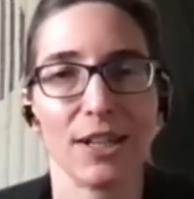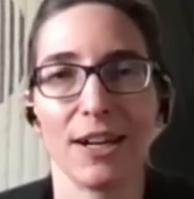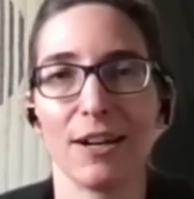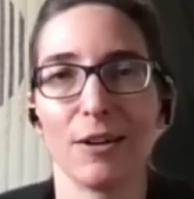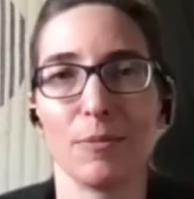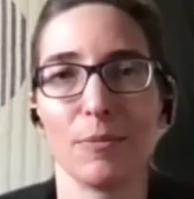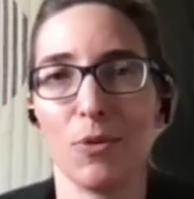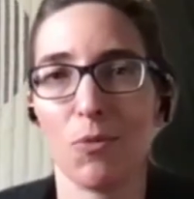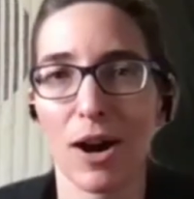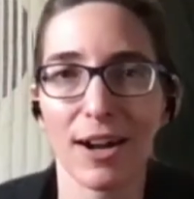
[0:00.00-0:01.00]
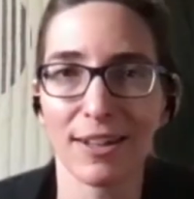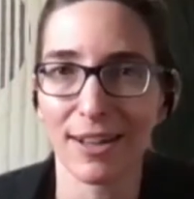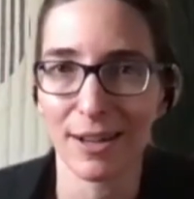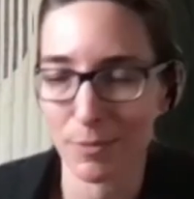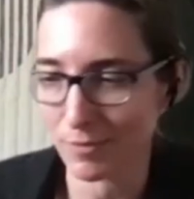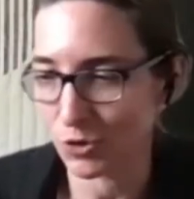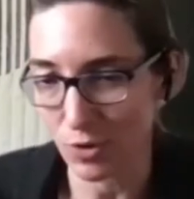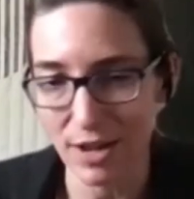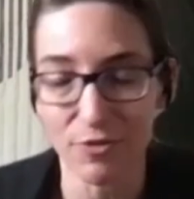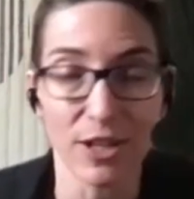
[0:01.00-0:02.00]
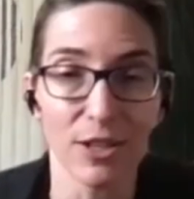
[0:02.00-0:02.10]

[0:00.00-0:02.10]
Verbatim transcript: um, while I'm driving.